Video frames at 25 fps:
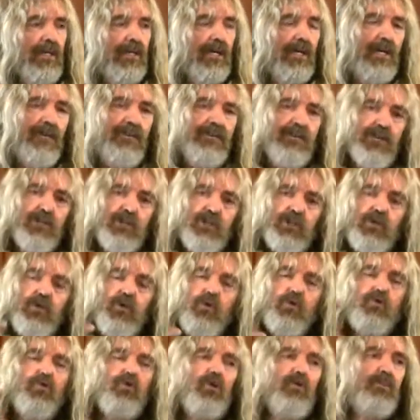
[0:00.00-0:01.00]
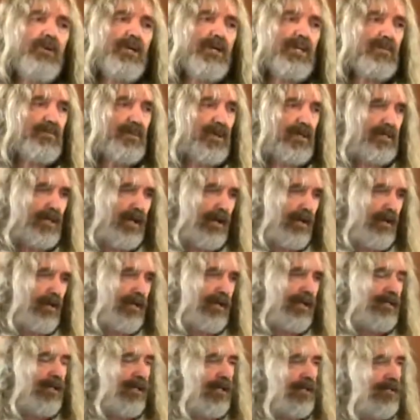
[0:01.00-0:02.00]
And there are two groupings
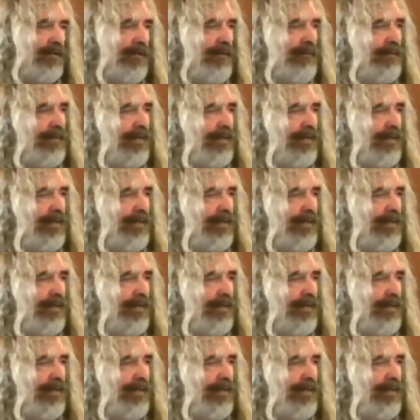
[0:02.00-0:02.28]
particularly that